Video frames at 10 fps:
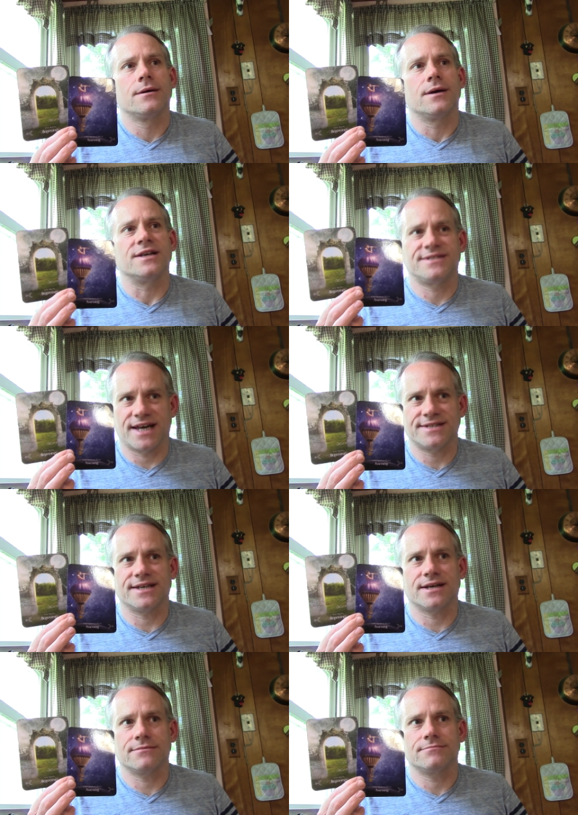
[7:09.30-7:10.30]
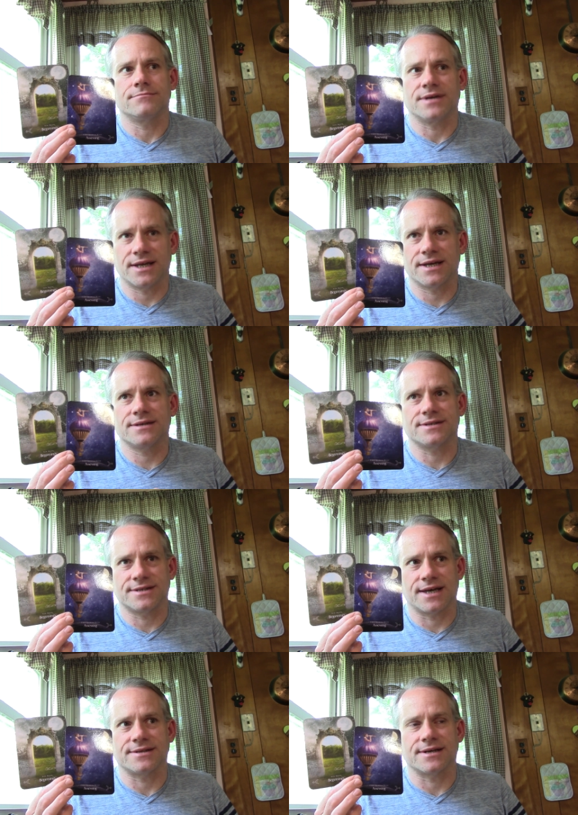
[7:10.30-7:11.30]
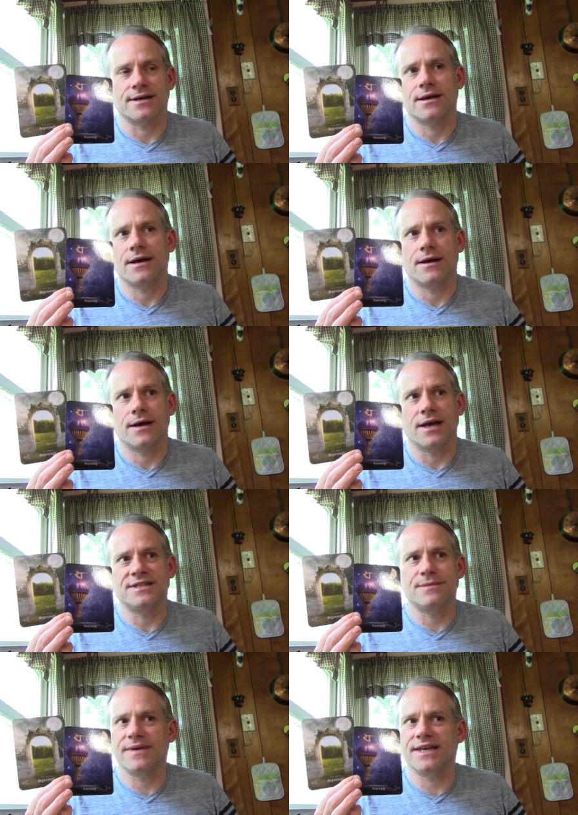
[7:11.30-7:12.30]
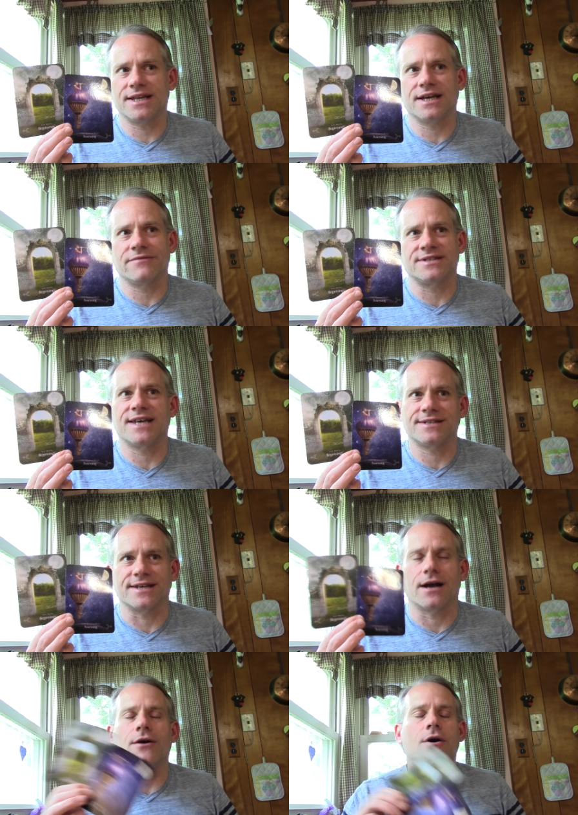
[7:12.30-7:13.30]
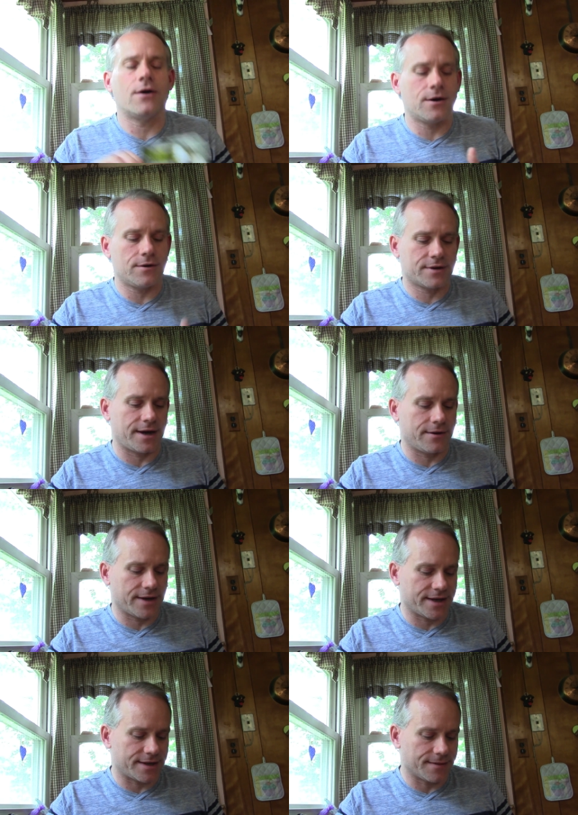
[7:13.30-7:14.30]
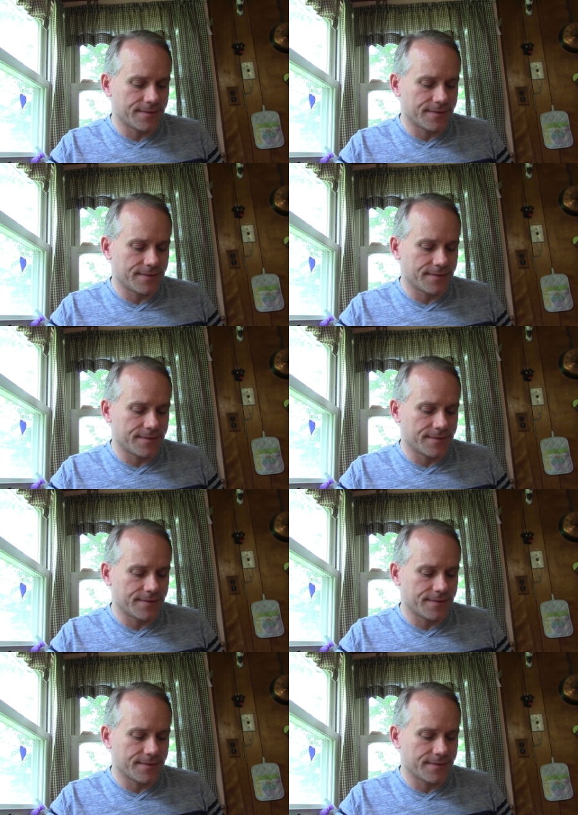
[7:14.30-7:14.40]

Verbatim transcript: assessing beginnings assessing it's the beginning of assessing oh, oh, oh okay okay I get it